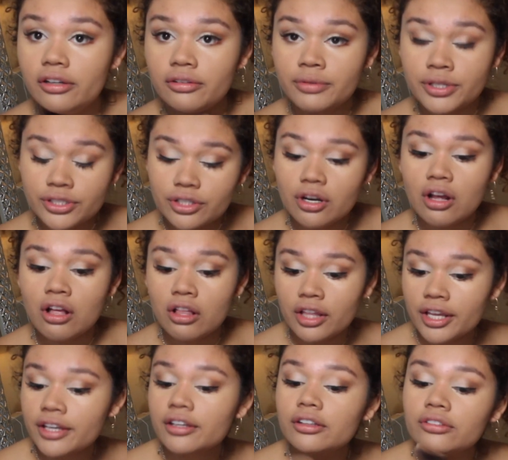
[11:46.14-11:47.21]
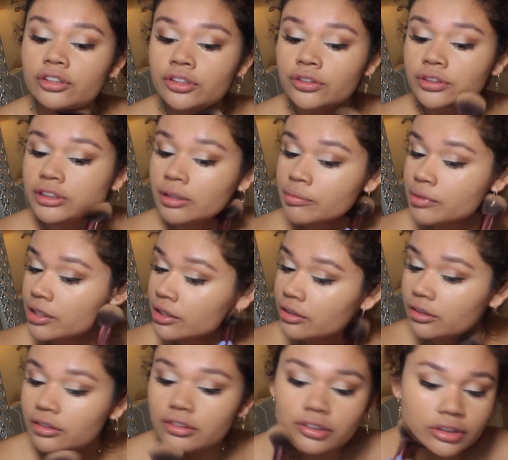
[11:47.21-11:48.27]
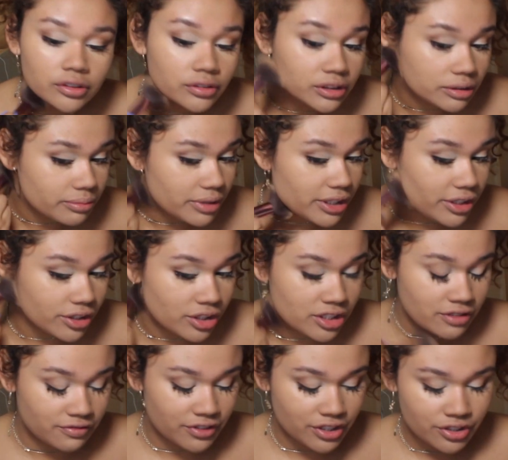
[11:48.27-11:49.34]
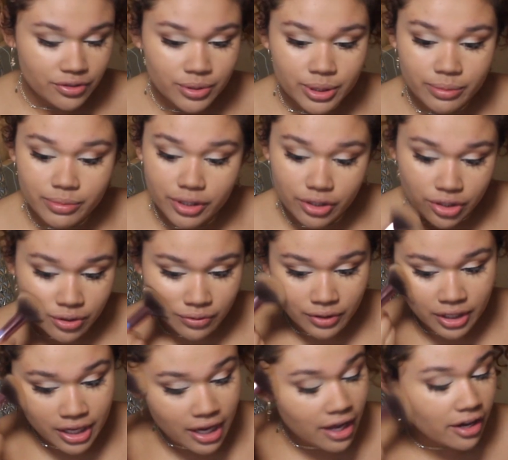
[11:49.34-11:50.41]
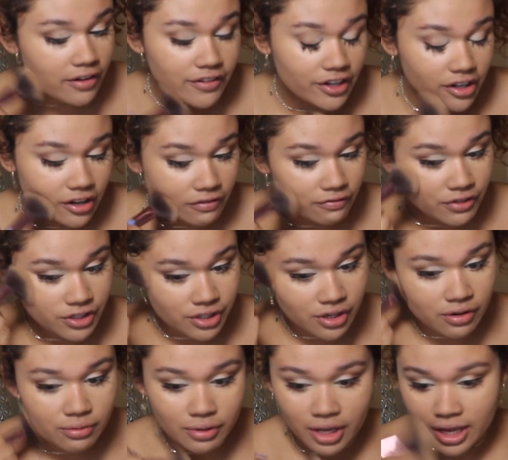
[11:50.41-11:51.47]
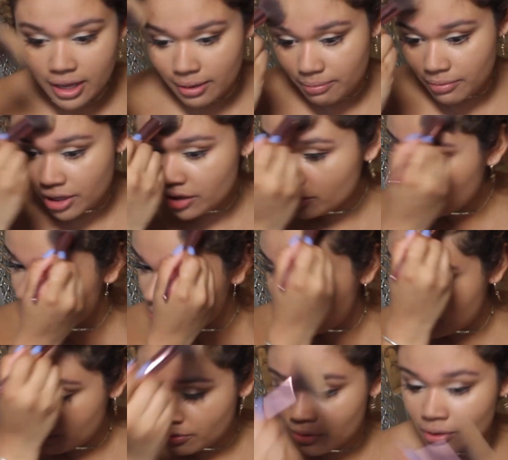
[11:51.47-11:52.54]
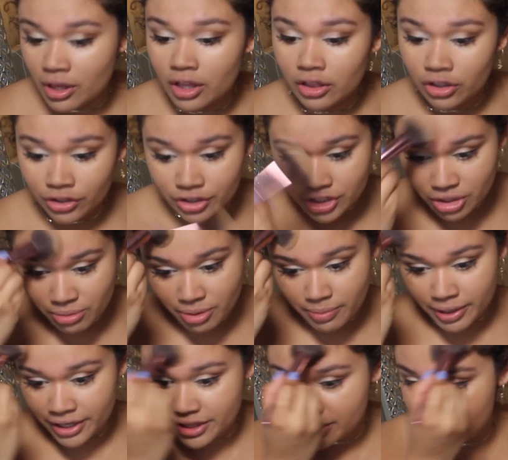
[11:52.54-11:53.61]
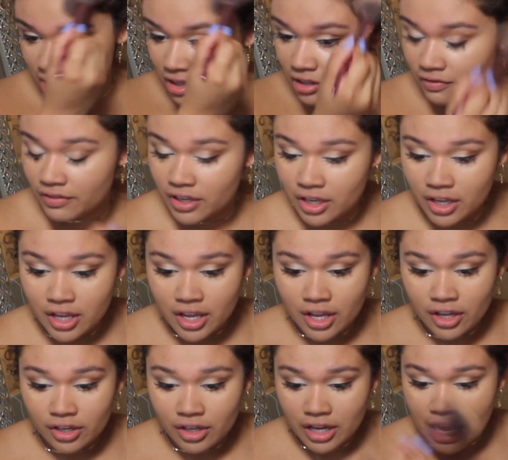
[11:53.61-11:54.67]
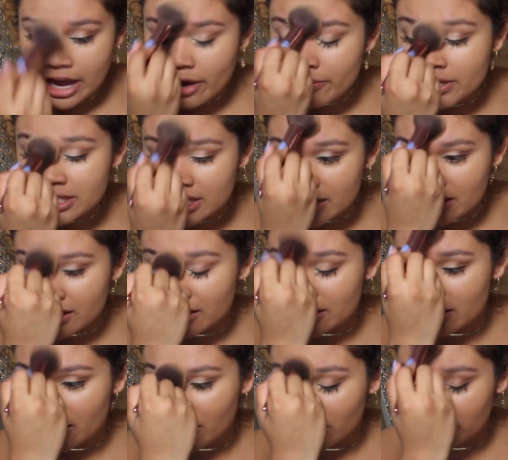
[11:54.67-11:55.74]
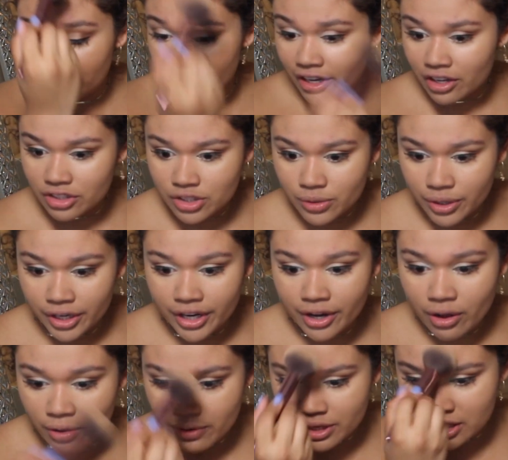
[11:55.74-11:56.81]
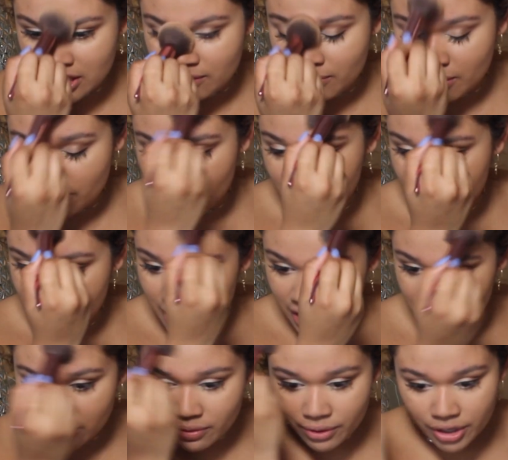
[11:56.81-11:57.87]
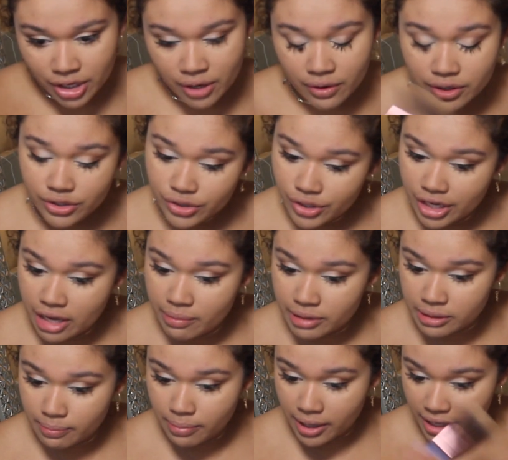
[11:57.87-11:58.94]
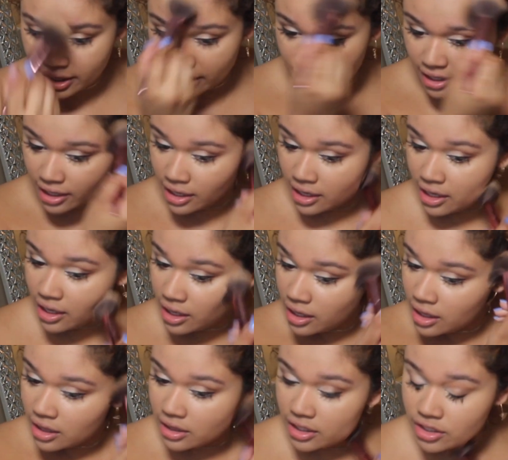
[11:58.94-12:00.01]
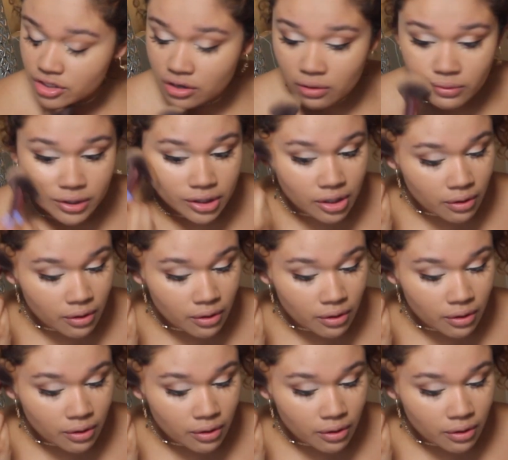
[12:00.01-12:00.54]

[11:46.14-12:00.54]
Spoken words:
We should all like do something different, do something new, get out of your comfort zone, meet new people, learn to be by yourself. I always see like on Twitter, I always see people saying that they want to go on trips but they don't want to